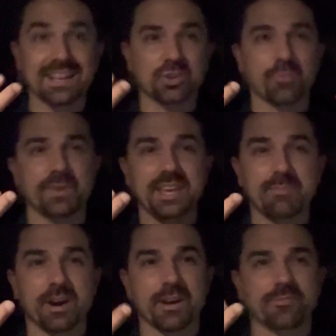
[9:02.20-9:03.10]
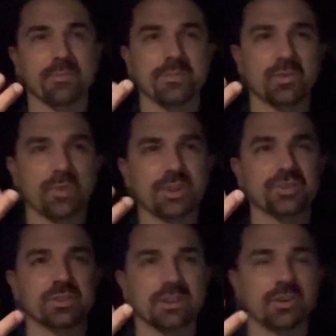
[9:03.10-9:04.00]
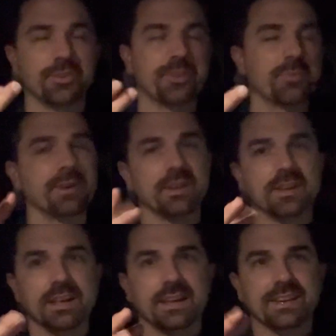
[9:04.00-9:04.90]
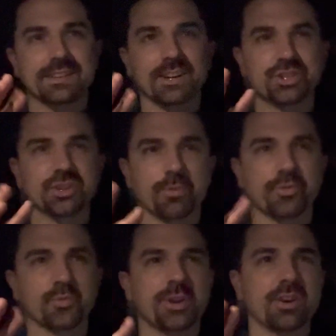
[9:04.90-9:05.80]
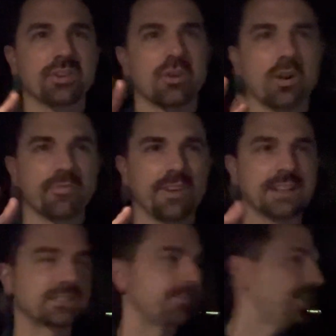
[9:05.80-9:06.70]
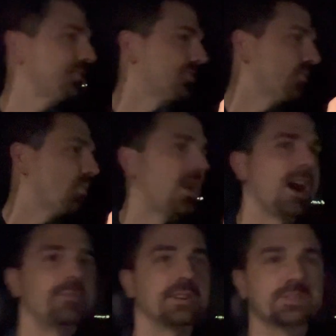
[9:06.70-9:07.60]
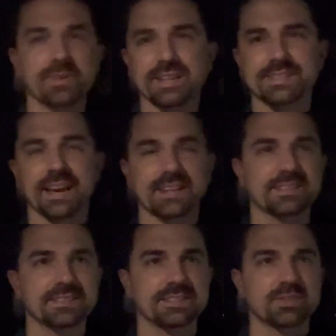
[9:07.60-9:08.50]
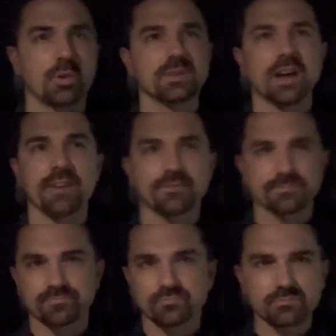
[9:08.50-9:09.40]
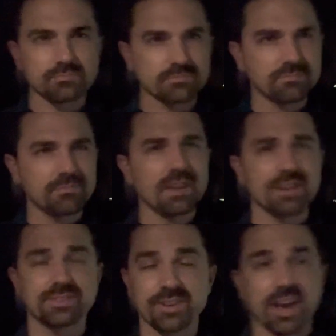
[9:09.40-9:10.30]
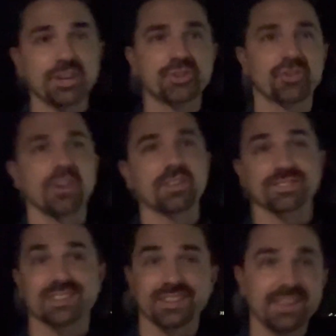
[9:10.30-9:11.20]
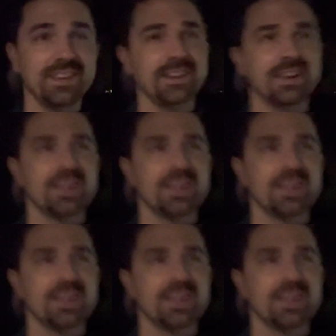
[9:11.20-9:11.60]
told me he bought it from the original owner, but it does show 3 on Carfax. I'm not sure why, but it's been in Texas its whole life. It's a nice truck, it's clean,